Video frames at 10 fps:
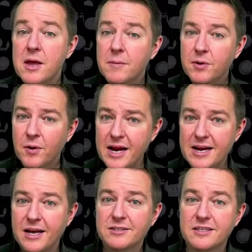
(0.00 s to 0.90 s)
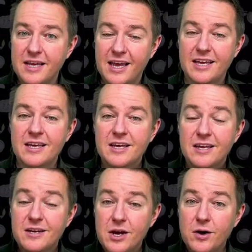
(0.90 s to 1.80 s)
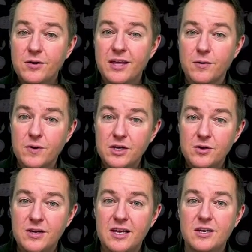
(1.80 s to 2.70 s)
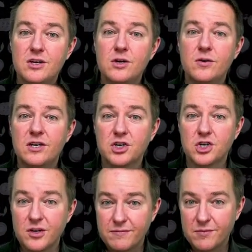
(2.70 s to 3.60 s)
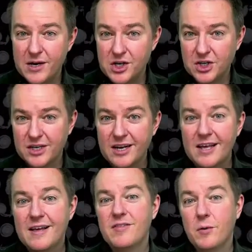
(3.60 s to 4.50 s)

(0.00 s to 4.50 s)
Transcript: But right now, today, know that when you need new additional information that